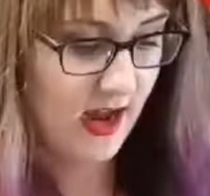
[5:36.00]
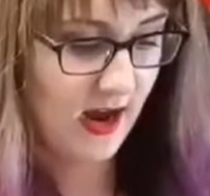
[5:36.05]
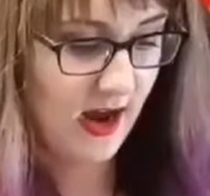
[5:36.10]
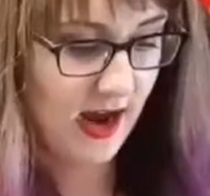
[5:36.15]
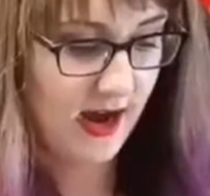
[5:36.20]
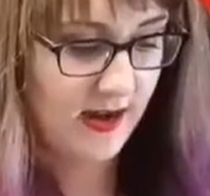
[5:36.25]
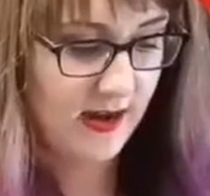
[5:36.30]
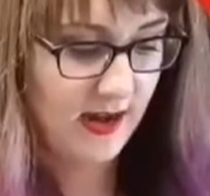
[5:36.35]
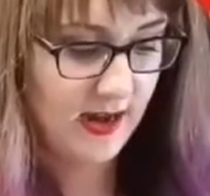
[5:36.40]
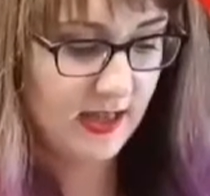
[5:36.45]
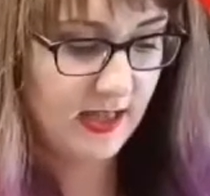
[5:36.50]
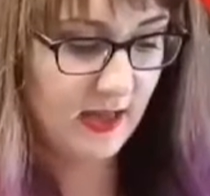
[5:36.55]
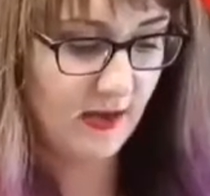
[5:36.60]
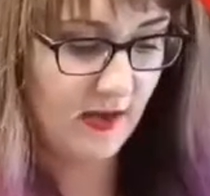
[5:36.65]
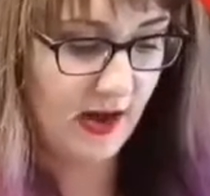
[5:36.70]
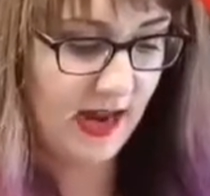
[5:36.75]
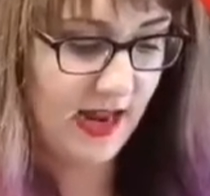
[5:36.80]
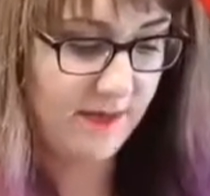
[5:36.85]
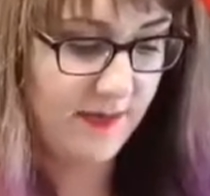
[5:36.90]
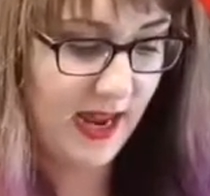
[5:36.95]
Alright, so
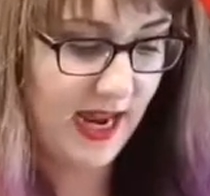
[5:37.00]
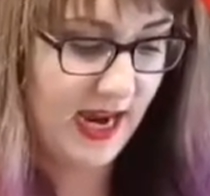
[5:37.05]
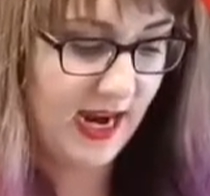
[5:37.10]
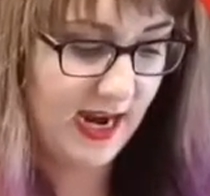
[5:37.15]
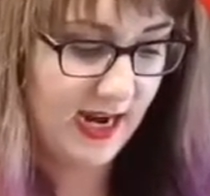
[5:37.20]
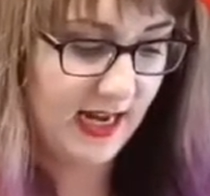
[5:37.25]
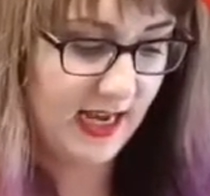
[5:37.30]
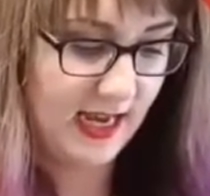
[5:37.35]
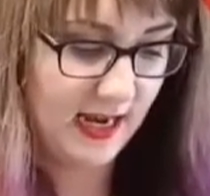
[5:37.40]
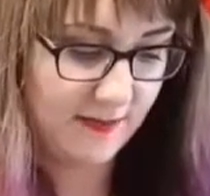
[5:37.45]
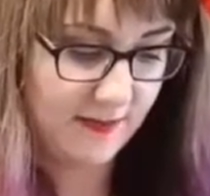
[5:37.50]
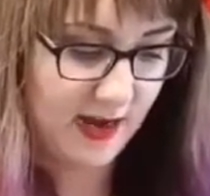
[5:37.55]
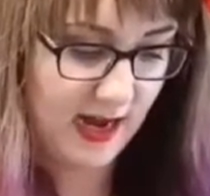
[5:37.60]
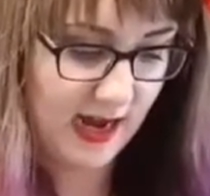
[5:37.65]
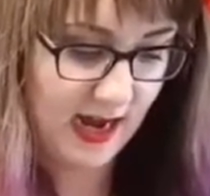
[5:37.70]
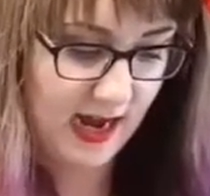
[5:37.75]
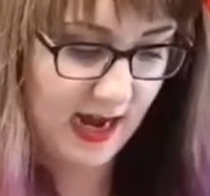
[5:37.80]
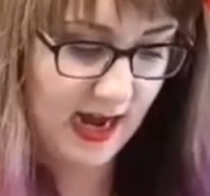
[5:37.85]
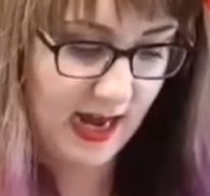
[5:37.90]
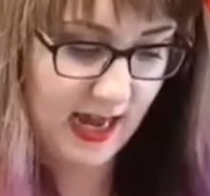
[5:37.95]
I am adding
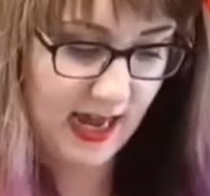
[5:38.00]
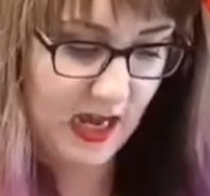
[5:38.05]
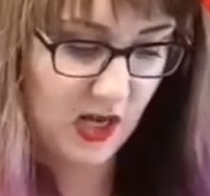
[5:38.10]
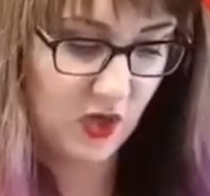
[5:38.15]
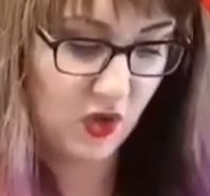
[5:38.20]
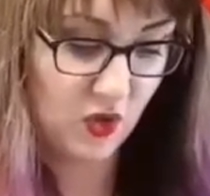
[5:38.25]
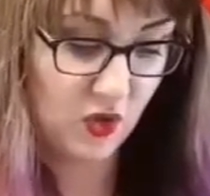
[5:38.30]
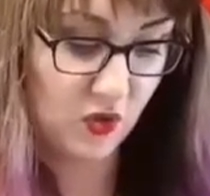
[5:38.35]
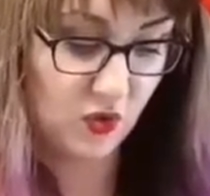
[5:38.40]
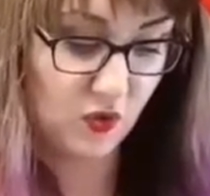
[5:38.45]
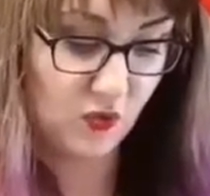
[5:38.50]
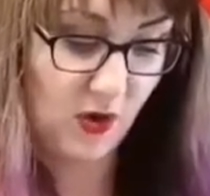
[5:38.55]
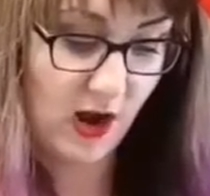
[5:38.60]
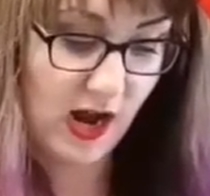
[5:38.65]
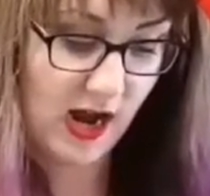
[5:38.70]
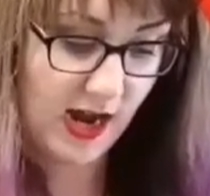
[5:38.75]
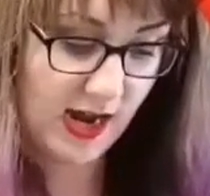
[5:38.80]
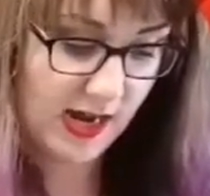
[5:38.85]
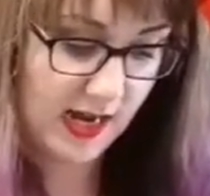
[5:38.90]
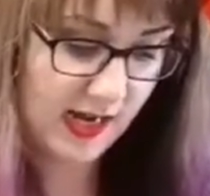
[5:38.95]
my
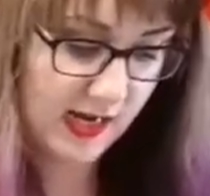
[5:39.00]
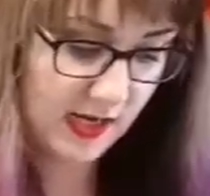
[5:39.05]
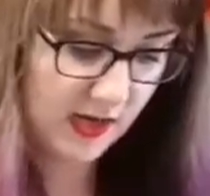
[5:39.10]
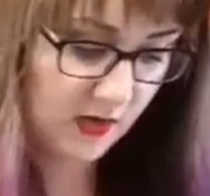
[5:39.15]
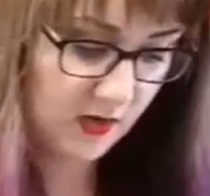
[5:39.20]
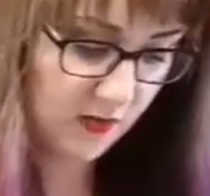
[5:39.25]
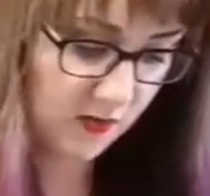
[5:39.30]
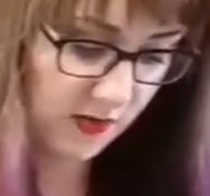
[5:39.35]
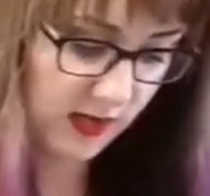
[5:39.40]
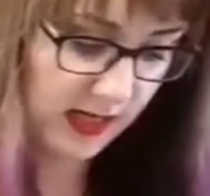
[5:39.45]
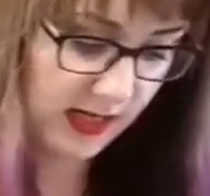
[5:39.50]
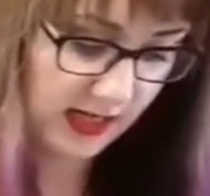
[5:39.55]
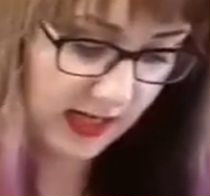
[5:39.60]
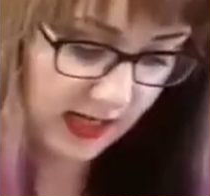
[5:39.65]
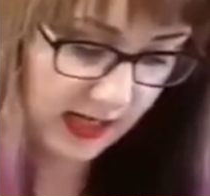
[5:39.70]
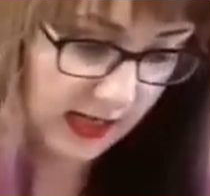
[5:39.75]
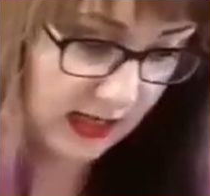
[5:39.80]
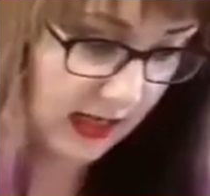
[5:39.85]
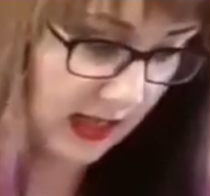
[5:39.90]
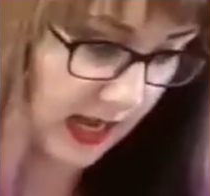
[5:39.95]
dry
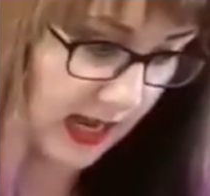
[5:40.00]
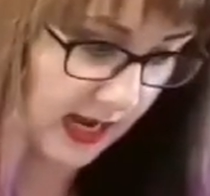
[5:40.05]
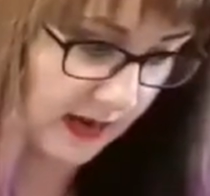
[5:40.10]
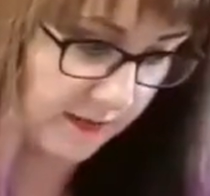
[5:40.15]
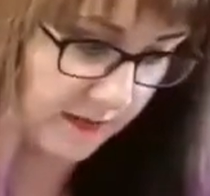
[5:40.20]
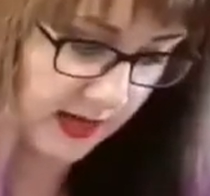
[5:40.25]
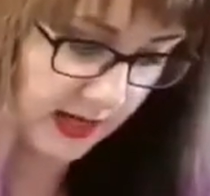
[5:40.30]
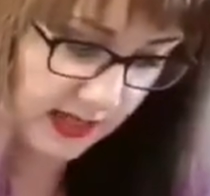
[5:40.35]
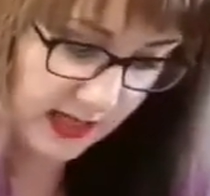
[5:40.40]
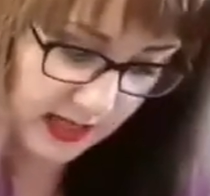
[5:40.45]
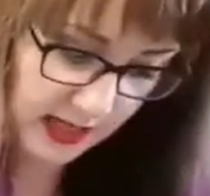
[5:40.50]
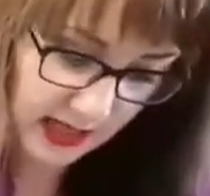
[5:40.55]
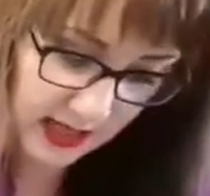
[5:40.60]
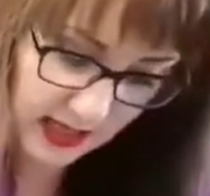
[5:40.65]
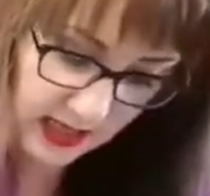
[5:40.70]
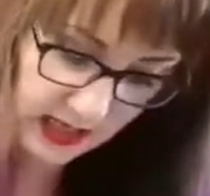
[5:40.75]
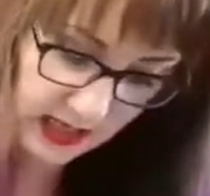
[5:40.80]
ingredients and mixing